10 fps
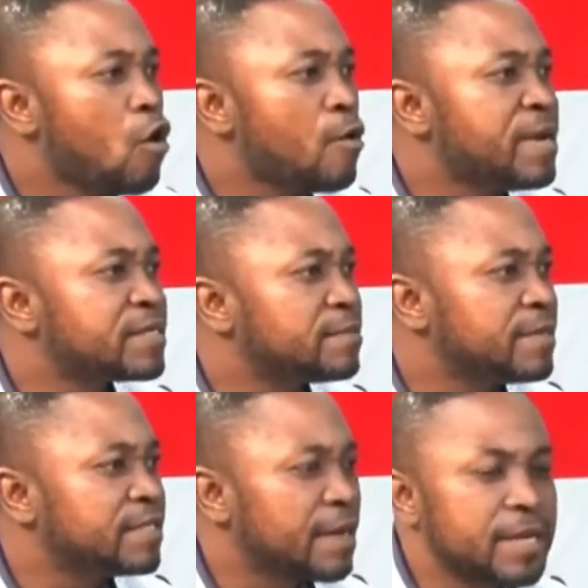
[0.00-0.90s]
Oh me
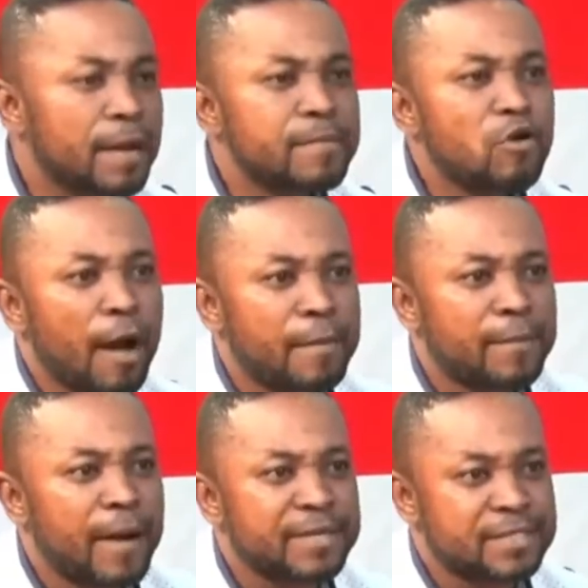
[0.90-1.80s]
da bia bi wo
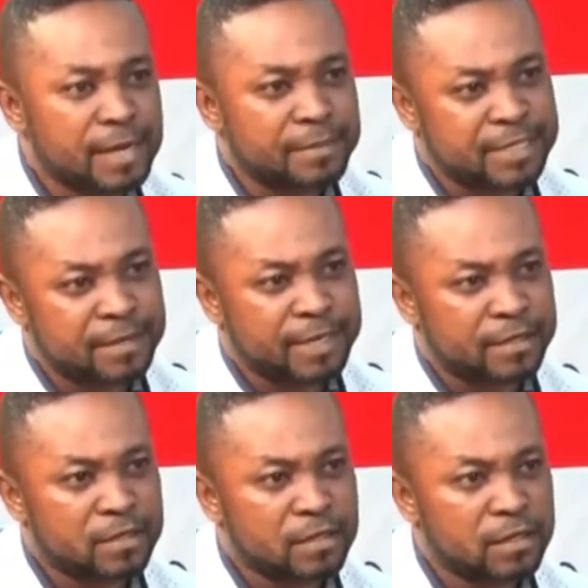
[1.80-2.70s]
me ba me chia me
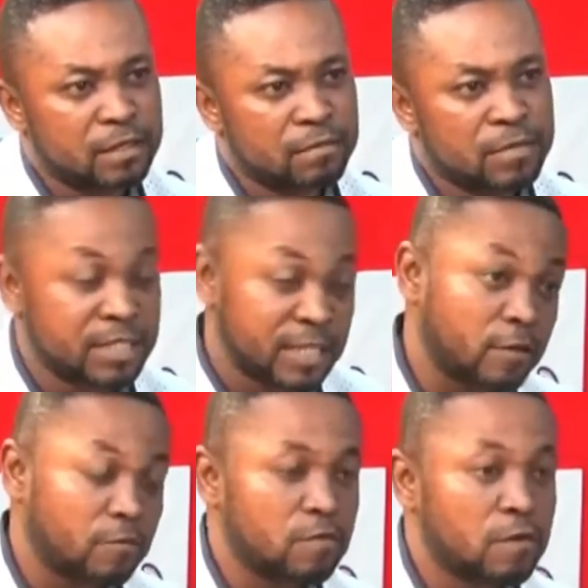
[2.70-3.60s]
chairman. Me chia no.